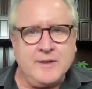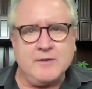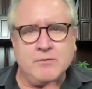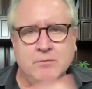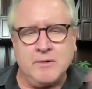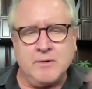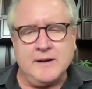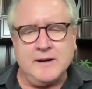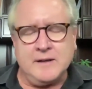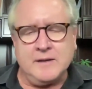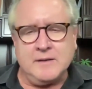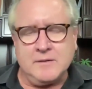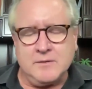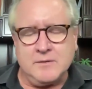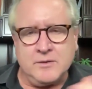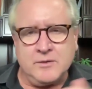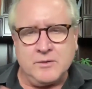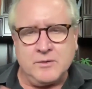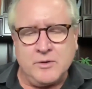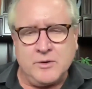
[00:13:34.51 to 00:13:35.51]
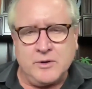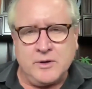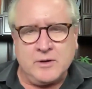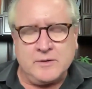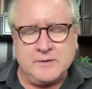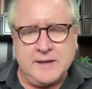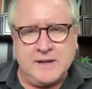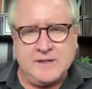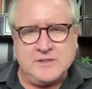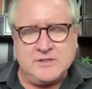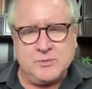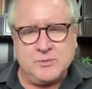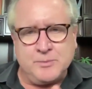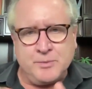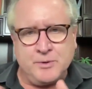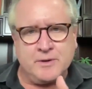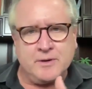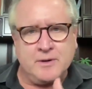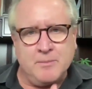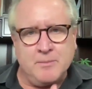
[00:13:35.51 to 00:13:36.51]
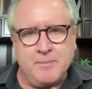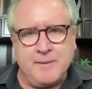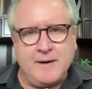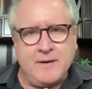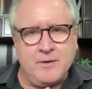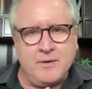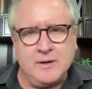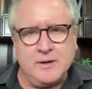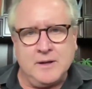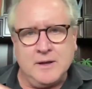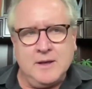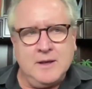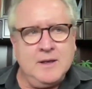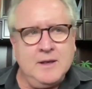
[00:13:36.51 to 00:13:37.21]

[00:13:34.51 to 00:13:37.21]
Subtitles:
like writing the audacious book about,